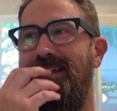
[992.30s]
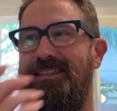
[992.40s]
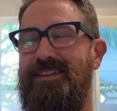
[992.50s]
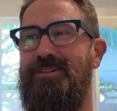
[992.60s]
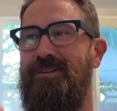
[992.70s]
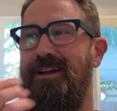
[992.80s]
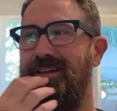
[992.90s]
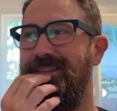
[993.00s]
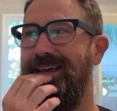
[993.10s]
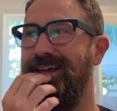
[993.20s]
think you're right
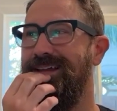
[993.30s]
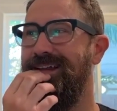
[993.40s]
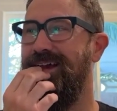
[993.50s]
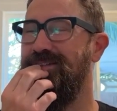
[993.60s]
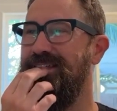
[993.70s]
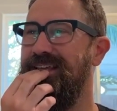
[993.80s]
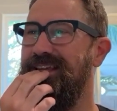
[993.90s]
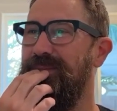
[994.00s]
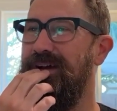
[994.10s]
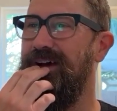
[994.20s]
on that. I was thinking
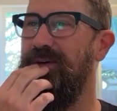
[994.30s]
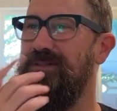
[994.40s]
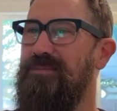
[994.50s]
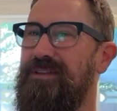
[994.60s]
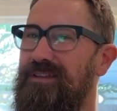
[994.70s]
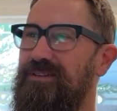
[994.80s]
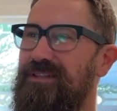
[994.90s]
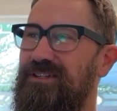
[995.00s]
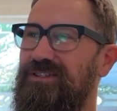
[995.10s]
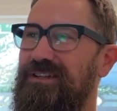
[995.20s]
about something that you
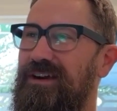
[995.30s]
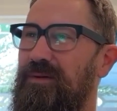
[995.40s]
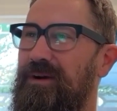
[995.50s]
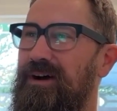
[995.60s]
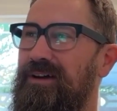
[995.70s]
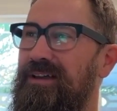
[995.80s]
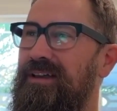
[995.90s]
said just now about